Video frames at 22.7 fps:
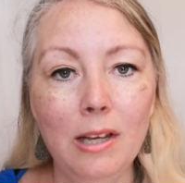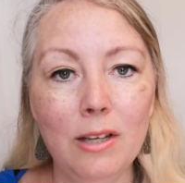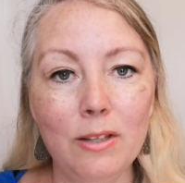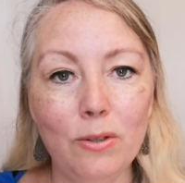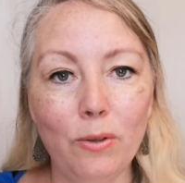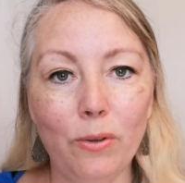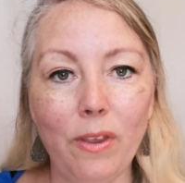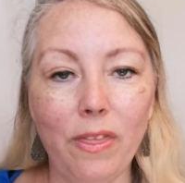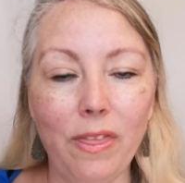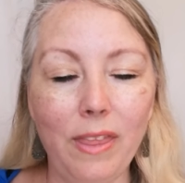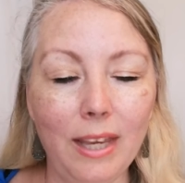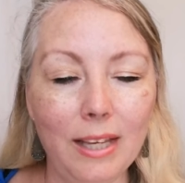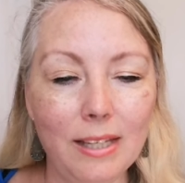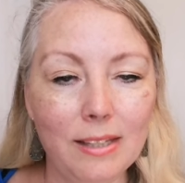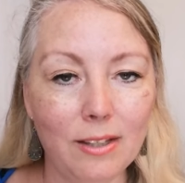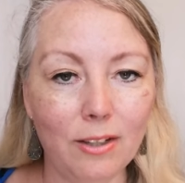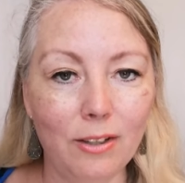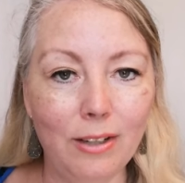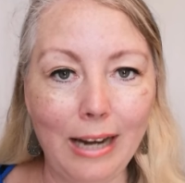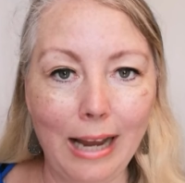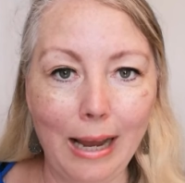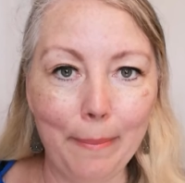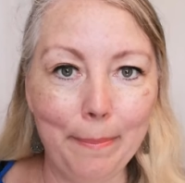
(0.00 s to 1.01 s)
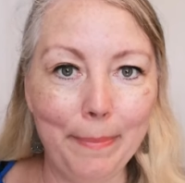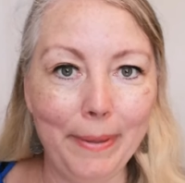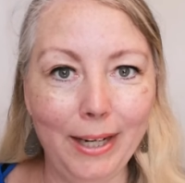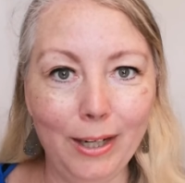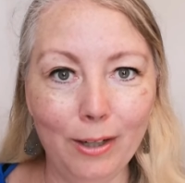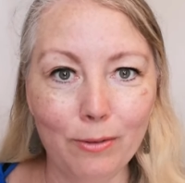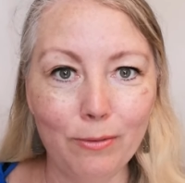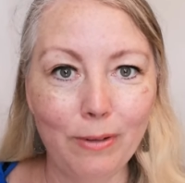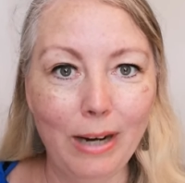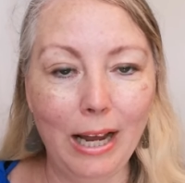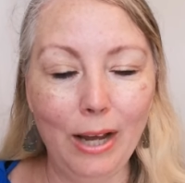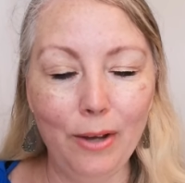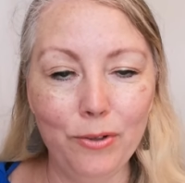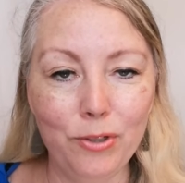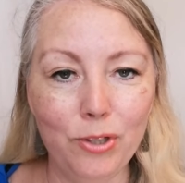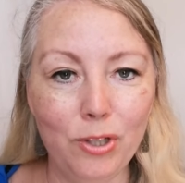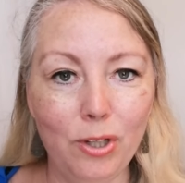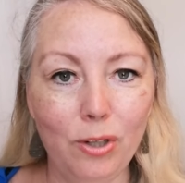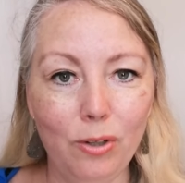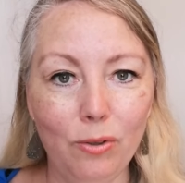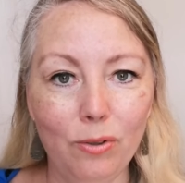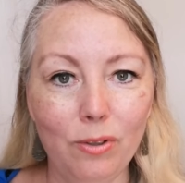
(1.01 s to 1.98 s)
So the things that are happening around
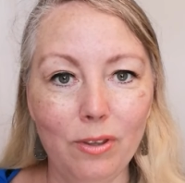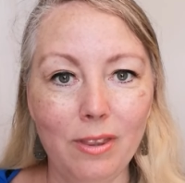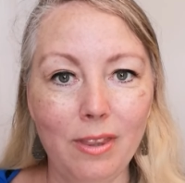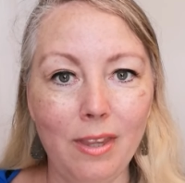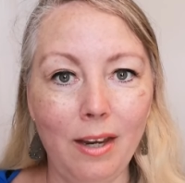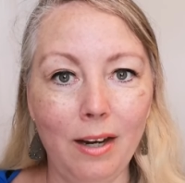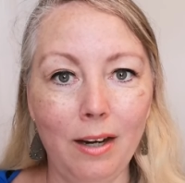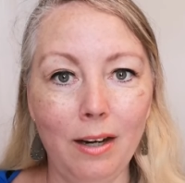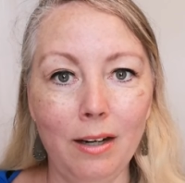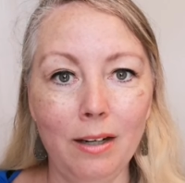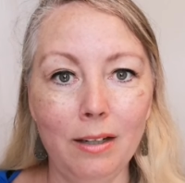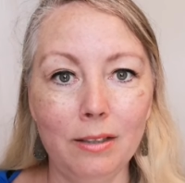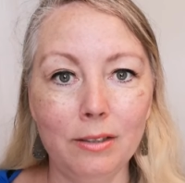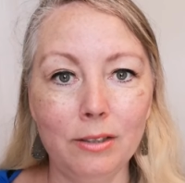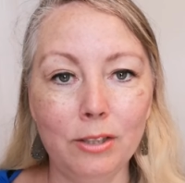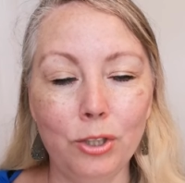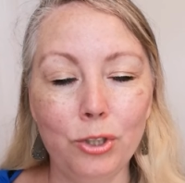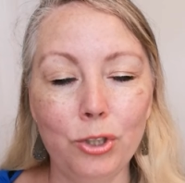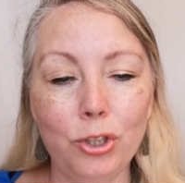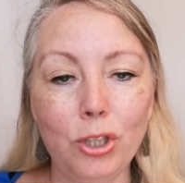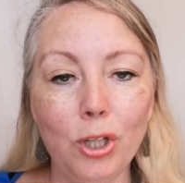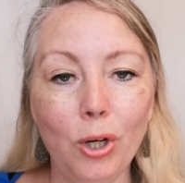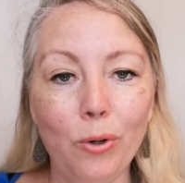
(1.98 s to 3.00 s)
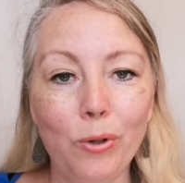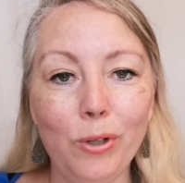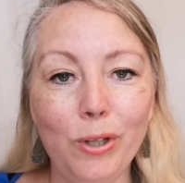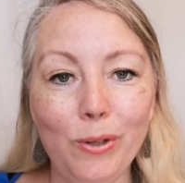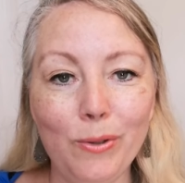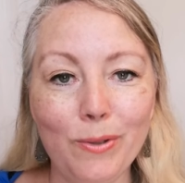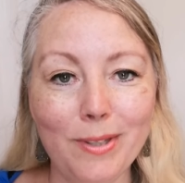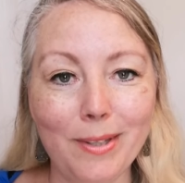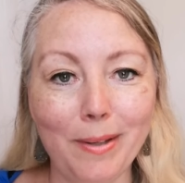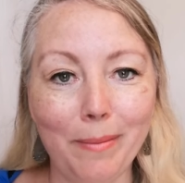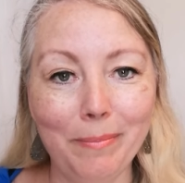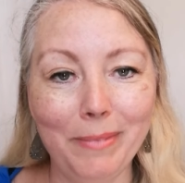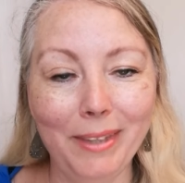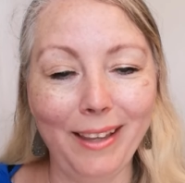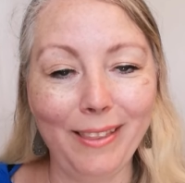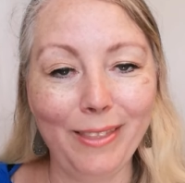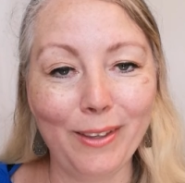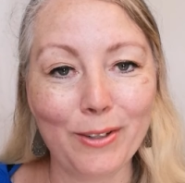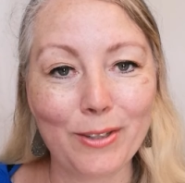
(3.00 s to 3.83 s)
you, they're to show you something.